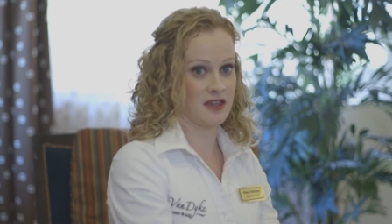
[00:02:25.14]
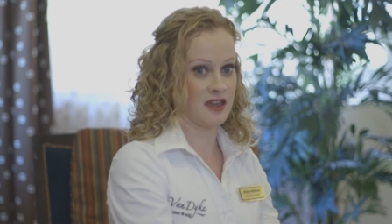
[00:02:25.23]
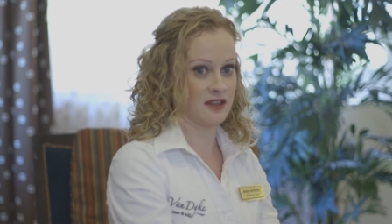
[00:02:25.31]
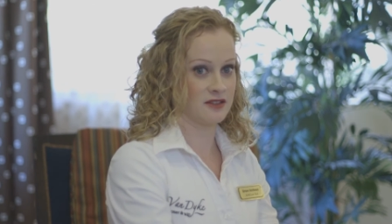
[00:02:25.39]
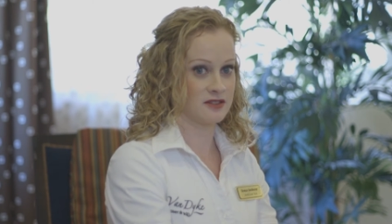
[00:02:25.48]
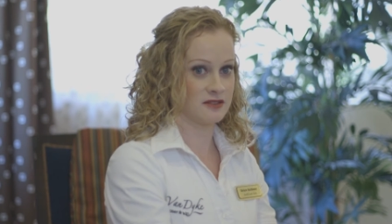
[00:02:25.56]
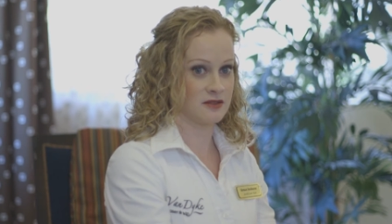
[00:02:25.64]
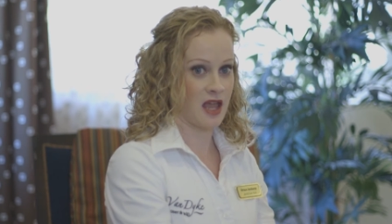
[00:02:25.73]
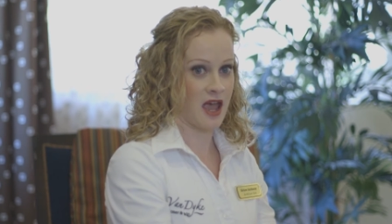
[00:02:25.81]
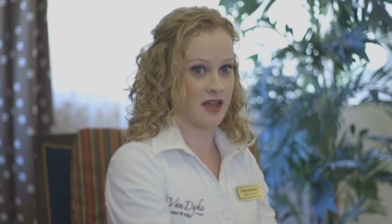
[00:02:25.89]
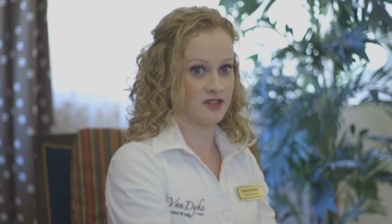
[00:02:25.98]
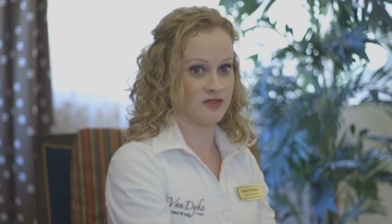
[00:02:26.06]
it's
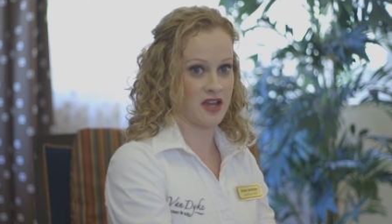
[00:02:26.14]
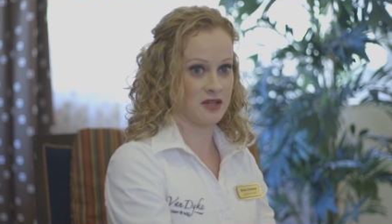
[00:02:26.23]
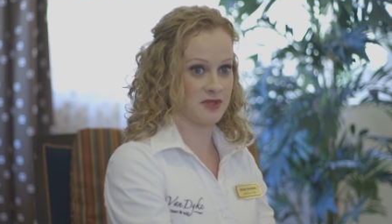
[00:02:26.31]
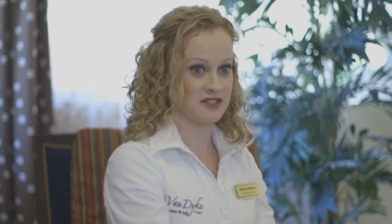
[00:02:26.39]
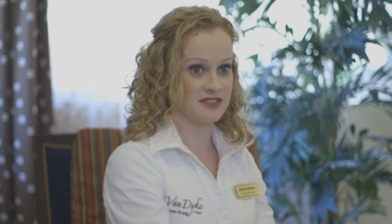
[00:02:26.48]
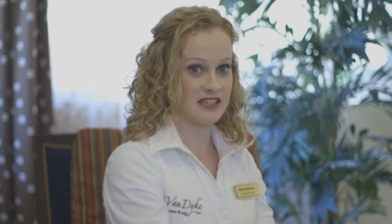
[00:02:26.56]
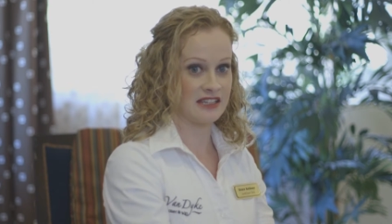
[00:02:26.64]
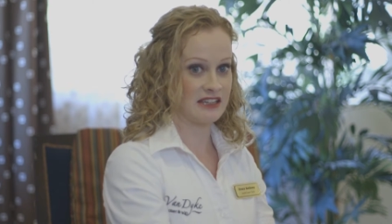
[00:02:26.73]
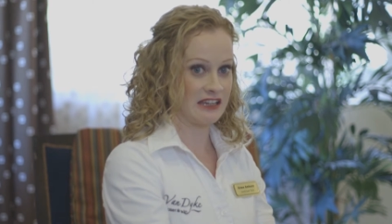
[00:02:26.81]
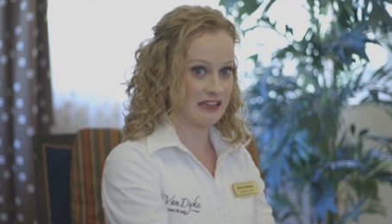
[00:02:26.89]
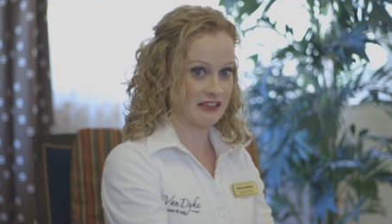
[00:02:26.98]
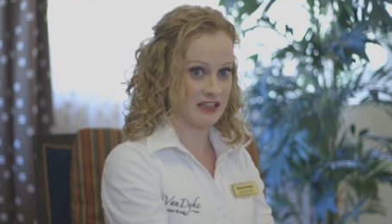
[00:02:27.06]
has vitamin C and
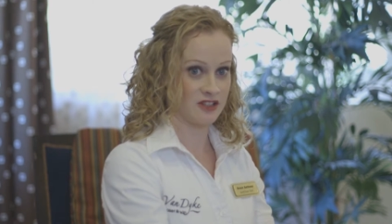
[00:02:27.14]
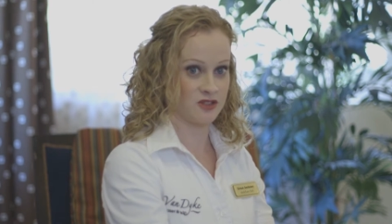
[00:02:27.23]
E in it,